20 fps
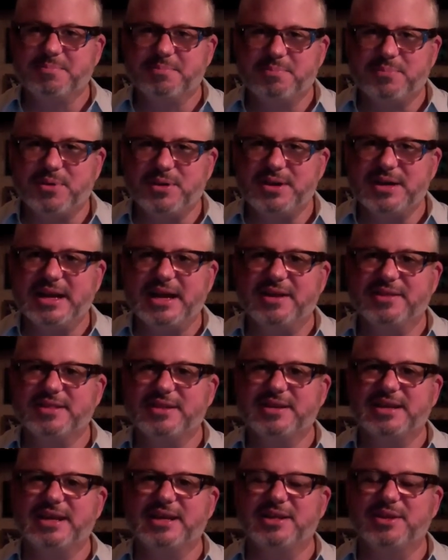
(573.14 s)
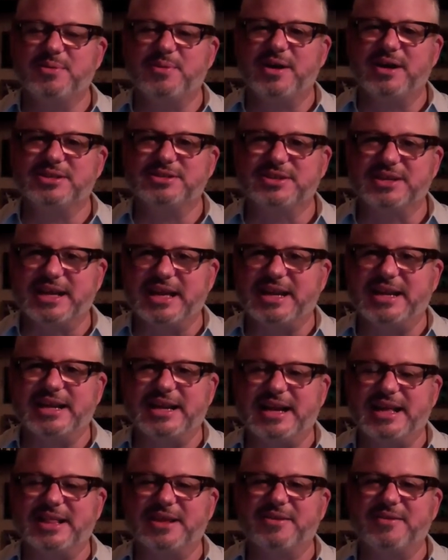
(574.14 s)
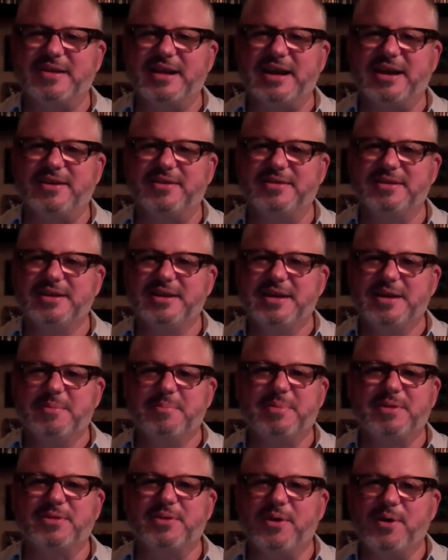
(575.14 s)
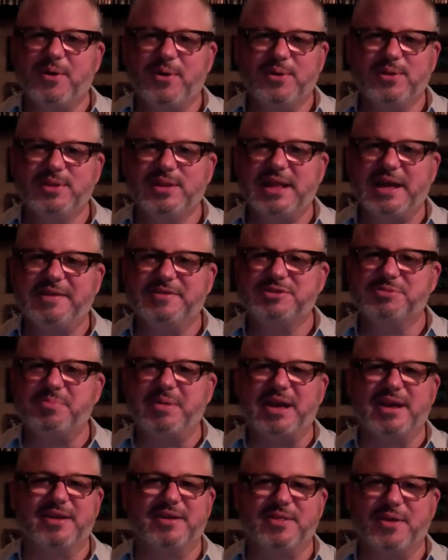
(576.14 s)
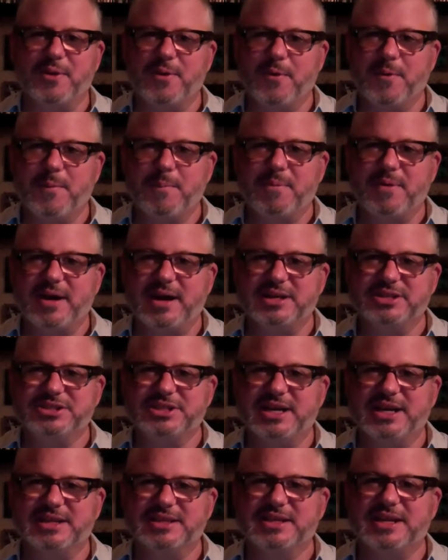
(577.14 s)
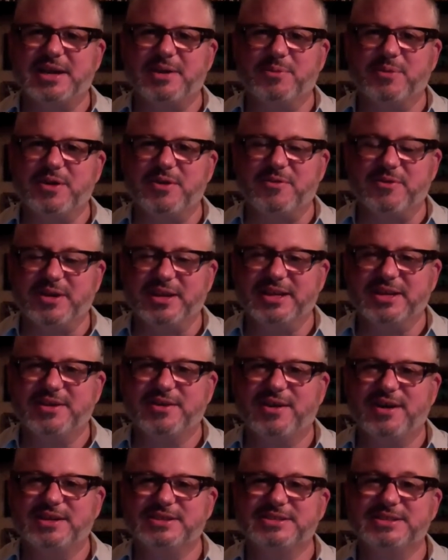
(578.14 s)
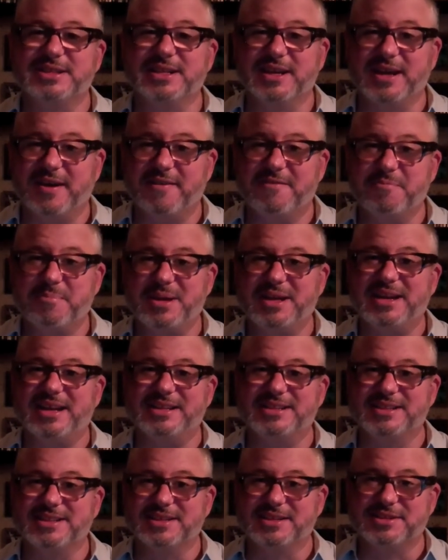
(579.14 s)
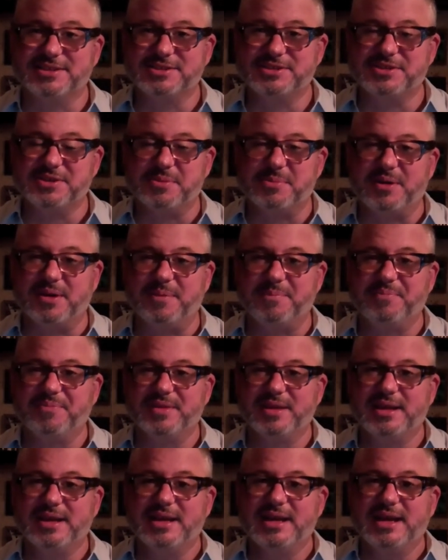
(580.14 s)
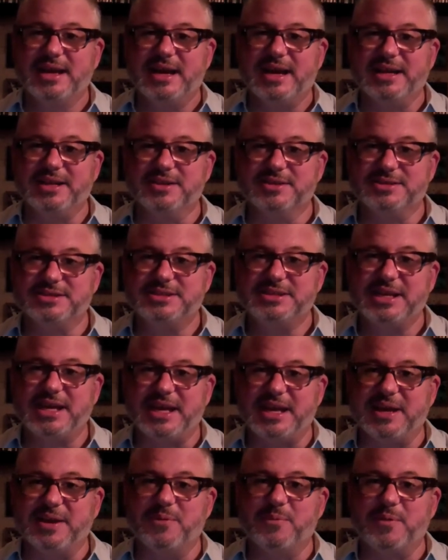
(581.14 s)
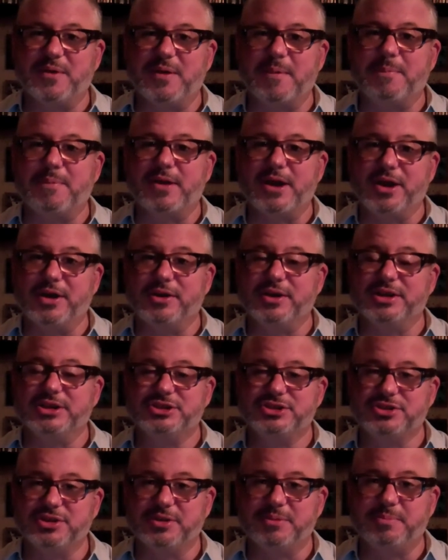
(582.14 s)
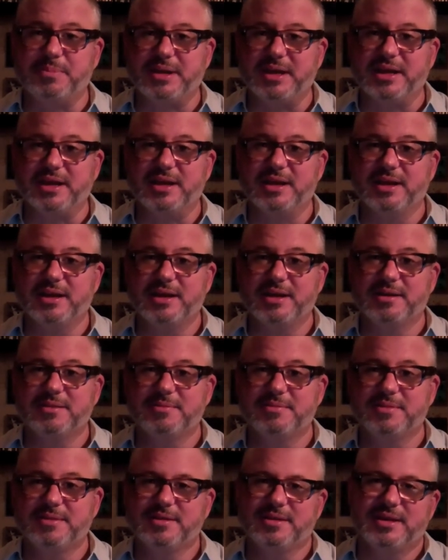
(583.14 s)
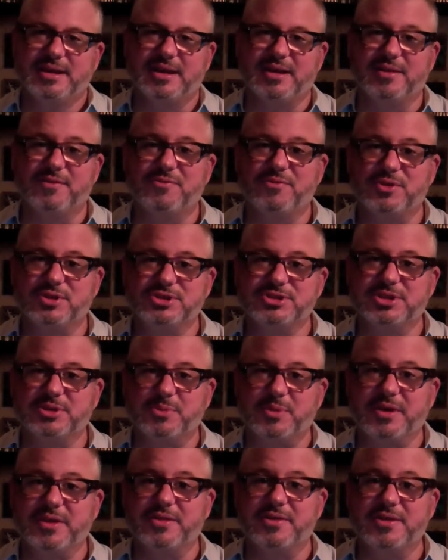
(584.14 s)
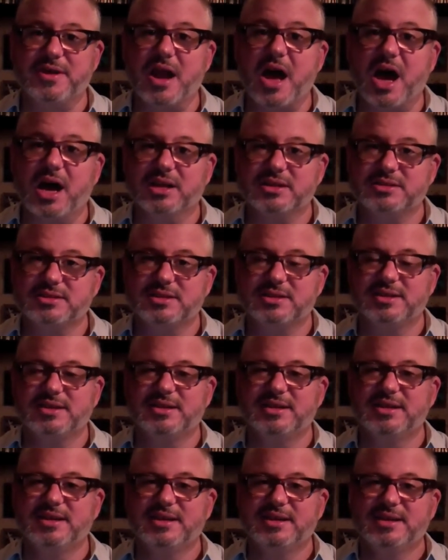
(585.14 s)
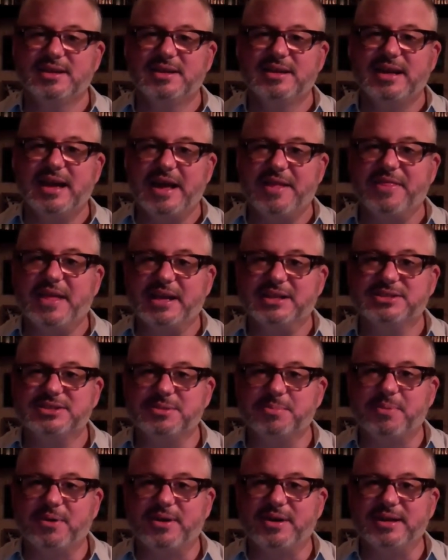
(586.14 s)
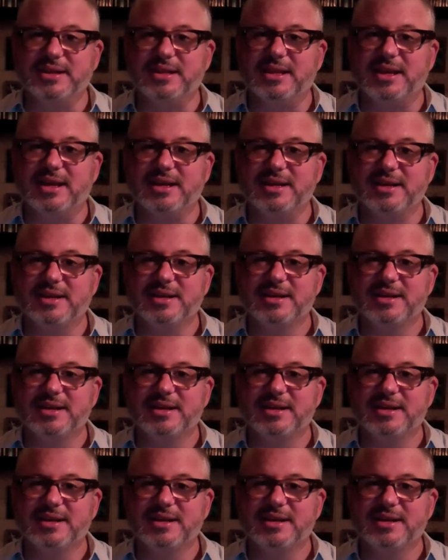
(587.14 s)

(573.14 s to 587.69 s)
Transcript: putting out the kilowatts or getting it out of the ground, but the whole lifespan of the whole project and what it really costs to the government and to the consumer. And you'll see where our priorities should be, and unfortunately where they're not. And that's the party line.